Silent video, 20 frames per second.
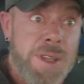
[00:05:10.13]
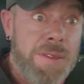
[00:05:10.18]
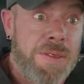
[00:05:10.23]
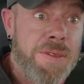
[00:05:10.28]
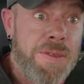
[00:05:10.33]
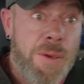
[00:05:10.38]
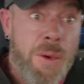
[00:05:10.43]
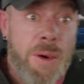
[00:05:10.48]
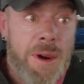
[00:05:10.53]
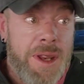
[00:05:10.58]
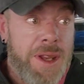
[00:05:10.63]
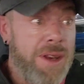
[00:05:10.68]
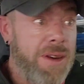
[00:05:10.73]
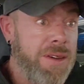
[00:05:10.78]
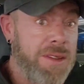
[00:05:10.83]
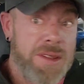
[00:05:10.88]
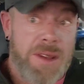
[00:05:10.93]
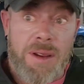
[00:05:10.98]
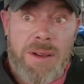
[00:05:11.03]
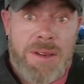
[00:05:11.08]
really 40
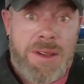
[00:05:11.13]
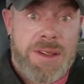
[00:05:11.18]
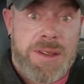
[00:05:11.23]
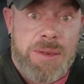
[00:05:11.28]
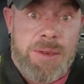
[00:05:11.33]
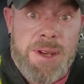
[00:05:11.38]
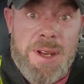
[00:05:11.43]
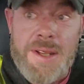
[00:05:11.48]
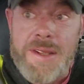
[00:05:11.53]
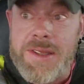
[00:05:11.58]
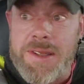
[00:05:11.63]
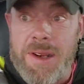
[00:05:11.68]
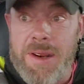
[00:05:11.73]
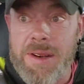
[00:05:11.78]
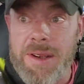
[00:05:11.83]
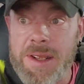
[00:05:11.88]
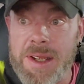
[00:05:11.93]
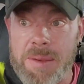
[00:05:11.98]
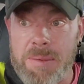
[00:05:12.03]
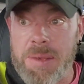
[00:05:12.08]
years old is when I
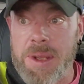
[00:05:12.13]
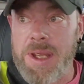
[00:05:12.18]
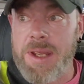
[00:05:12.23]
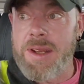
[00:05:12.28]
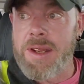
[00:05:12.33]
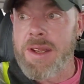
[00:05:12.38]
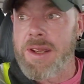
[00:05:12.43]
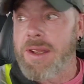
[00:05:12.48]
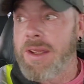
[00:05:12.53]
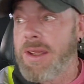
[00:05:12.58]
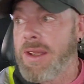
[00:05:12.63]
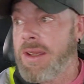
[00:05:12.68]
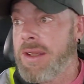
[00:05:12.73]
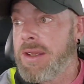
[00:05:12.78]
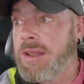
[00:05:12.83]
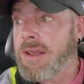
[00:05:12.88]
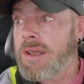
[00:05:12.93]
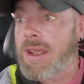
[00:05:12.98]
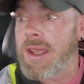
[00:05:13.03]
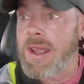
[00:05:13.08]
started competing.
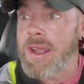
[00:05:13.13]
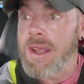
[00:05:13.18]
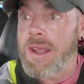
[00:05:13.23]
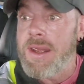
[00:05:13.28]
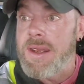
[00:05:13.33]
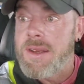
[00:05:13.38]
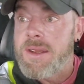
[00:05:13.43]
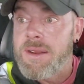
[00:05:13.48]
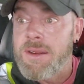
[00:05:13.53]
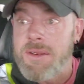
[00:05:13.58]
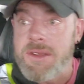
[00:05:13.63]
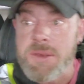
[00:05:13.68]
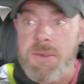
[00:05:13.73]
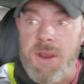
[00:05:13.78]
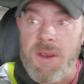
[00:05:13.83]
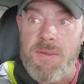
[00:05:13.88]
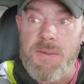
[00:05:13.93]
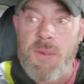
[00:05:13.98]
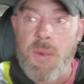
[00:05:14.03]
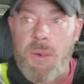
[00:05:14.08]
And it was
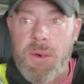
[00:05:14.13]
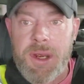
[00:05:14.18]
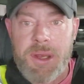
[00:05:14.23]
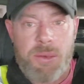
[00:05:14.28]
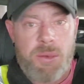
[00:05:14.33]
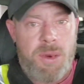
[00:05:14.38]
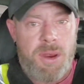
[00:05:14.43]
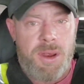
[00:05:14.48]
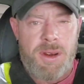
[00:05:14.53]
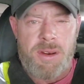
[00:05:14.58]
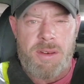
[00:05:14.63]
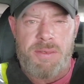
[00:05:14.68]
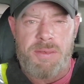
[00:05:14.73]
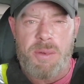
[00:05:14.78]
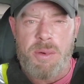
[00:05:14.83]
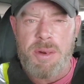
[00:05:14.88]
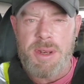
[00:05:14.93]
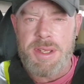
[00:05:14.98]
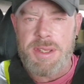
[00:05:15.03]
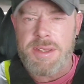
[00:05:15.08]
about 41 or
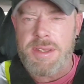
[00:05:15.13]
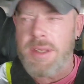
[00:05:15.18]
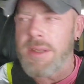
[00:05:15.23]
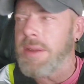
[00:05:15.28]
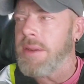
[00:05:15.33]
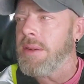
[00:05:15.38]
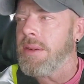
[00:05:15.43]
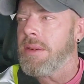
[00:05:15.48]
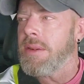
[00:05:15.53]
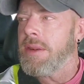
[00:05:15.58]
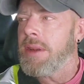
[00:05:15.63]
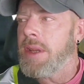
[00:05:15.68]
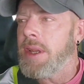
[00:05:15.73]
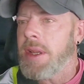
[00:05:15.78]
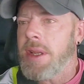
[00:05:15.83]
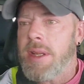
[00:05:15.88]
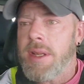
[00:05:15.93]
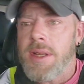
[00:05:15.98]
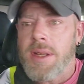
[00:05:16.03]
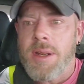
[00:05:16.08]
42
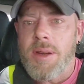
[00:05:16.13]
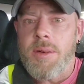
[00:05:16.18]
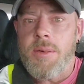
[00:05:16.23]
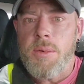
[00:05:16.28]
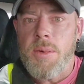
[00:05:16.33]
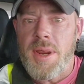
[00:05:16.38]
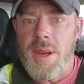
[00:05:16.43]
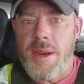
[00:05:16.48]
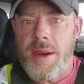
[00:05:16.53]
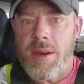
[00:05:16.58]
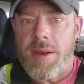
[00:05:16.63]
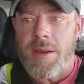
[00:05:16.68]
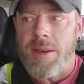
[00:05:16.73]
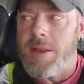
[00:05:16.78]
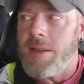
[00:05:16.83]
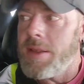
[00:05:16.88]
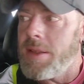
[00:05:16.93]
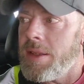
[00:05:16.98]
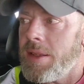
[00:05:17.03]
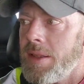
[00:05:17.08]

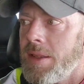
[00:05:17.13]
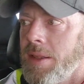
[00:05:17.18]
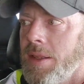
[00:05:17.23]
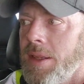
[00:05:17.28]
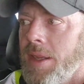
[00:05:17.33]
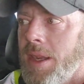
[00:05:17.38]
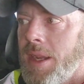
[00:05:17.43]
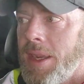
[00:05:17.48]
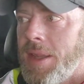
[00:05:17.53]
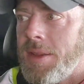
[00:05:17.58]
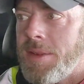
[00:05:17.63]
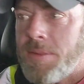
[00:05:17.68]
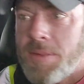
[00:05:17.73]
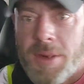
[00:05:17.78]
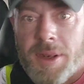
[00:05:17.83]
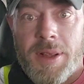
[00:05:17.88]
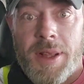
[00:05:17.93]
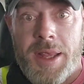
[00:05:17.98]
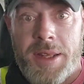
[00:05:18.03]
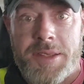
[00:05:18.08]
where I
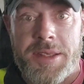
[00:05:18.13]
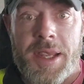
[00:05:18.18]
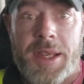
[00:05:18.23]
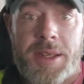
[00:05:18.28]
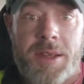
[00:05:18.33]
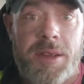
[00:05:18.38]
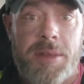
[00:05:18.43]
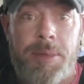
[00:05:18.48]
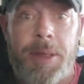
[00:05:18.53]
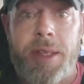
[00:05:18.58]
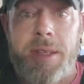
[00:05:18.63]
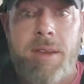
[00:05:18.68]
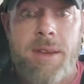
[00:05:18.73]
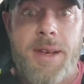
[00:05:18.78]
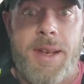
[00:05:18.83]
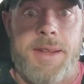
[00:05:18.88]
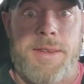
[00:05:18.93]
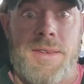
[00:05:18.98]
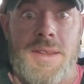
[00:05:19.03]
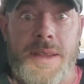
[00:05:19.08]
realized I could be
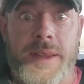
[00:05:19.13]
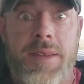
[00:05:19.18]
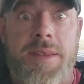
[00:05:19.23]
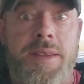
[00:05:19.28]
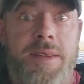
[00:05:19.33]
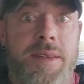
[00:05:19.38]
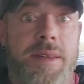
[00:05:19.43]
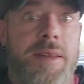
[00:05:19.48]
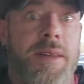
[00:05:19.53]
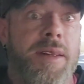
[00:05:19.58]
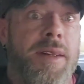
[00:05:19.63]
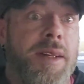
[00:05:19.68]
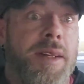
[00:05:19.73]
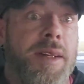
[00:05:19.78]
good at this.